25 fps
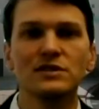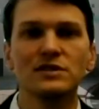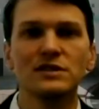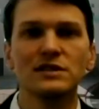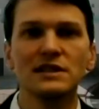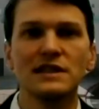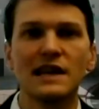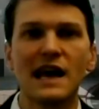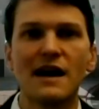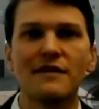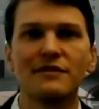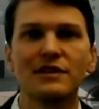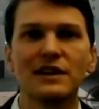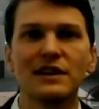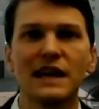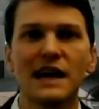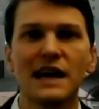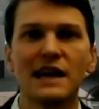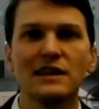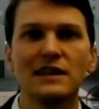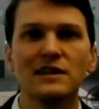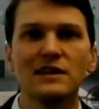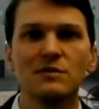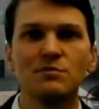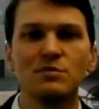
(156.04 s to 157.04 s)

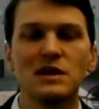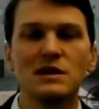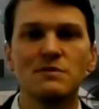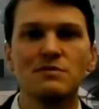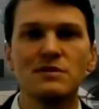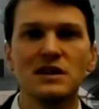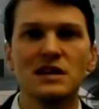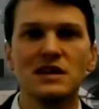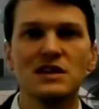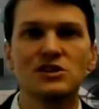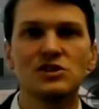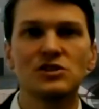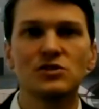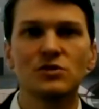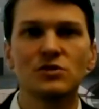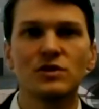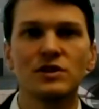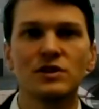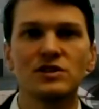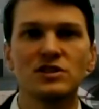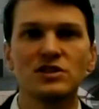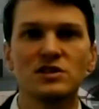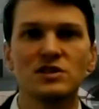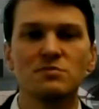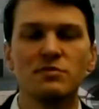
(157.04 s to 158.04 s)
navigate the PPE
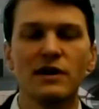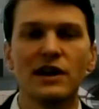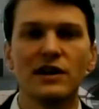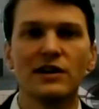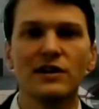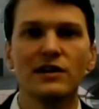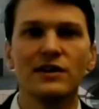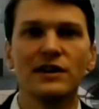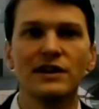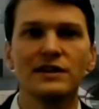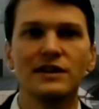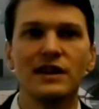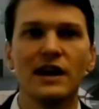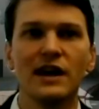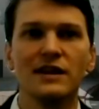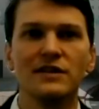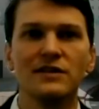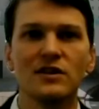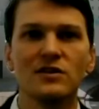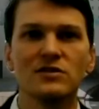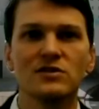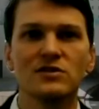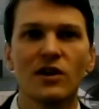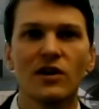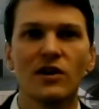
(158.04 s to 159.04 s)
shortages better, and
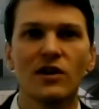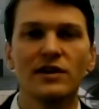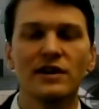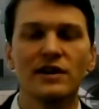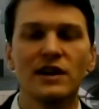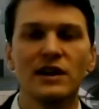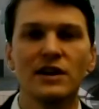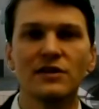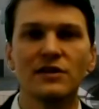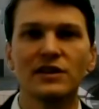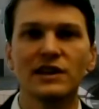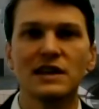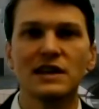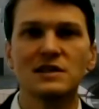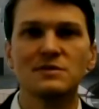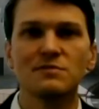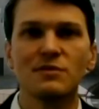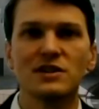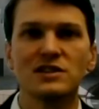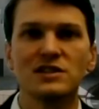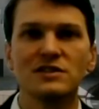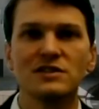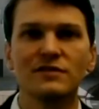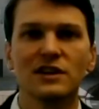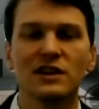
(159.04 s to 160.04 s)
those aren't nearly as
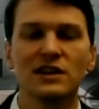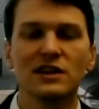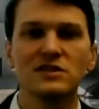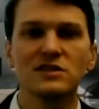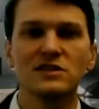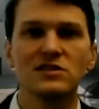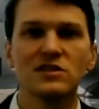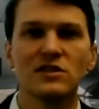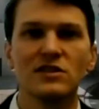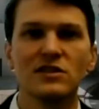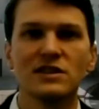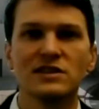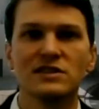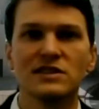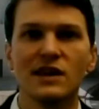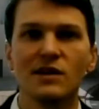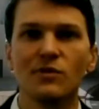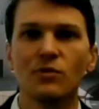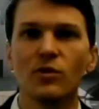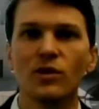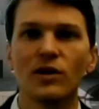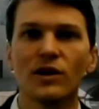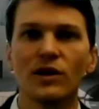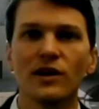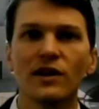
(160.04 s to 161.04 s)
much of a concern as they
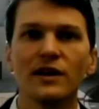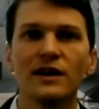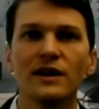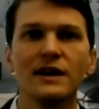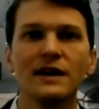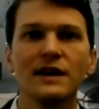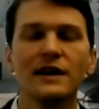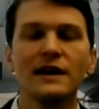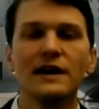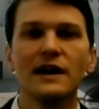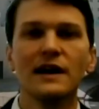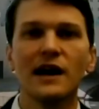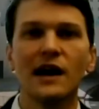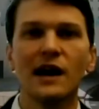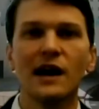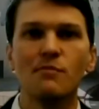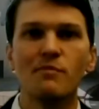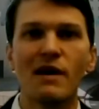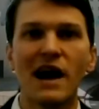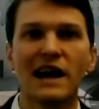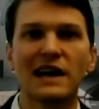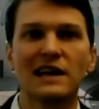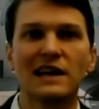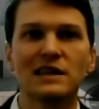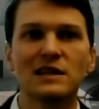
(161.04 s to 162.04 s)
were
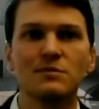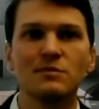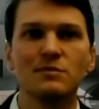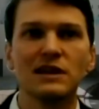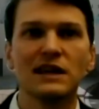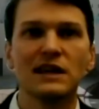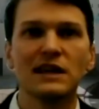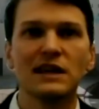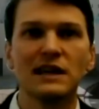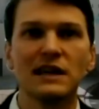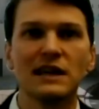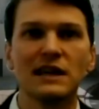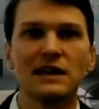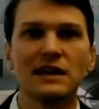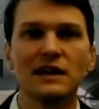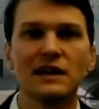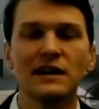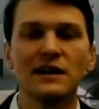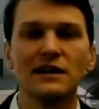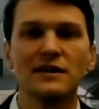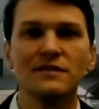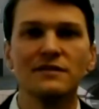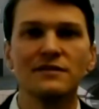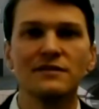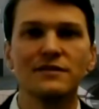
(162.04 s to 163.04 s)
back at the beginning
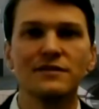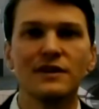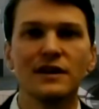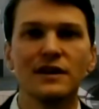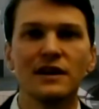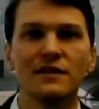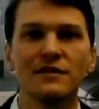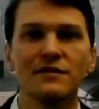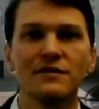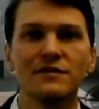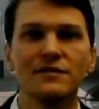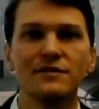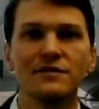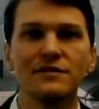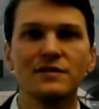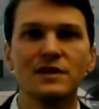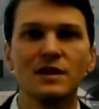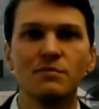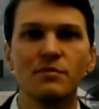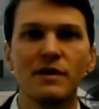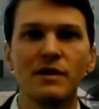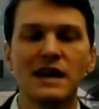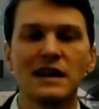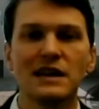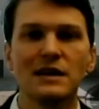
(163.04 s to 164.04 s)
of the
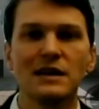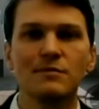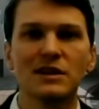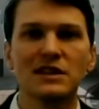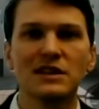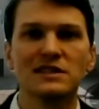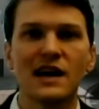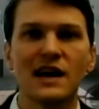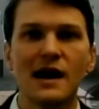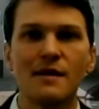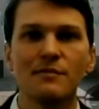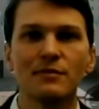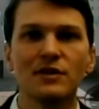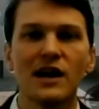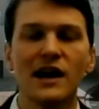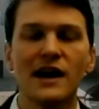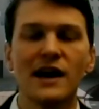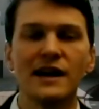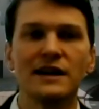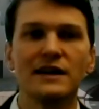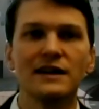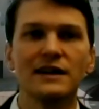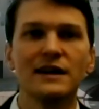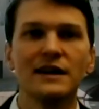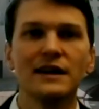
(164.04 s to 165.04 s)
pandemic
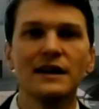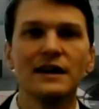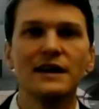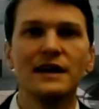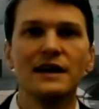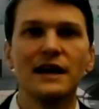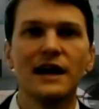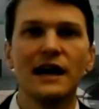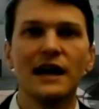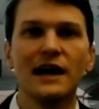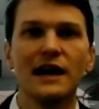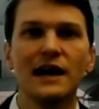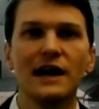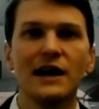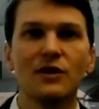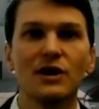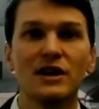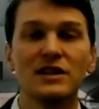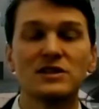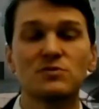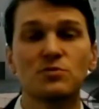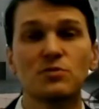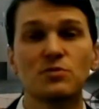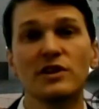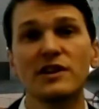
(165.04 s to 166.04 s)
timeline.
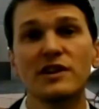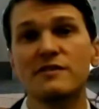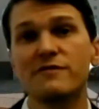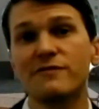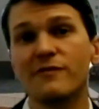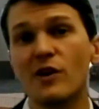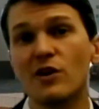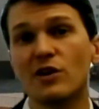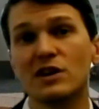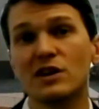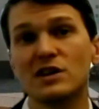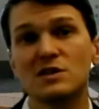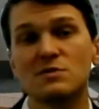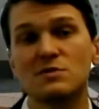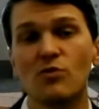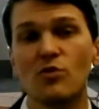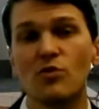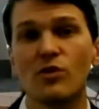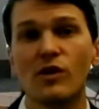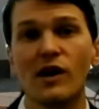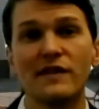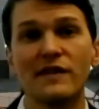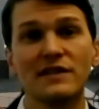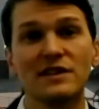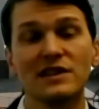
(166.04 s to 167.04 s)
It's really focused
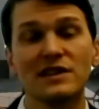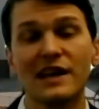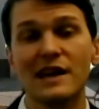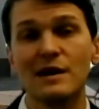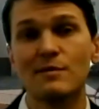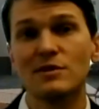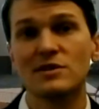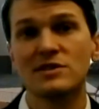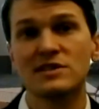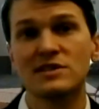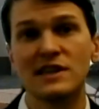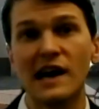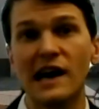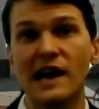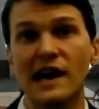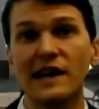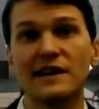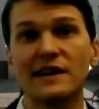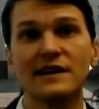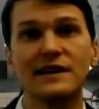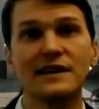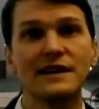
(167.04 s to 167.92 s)
more on the labor side.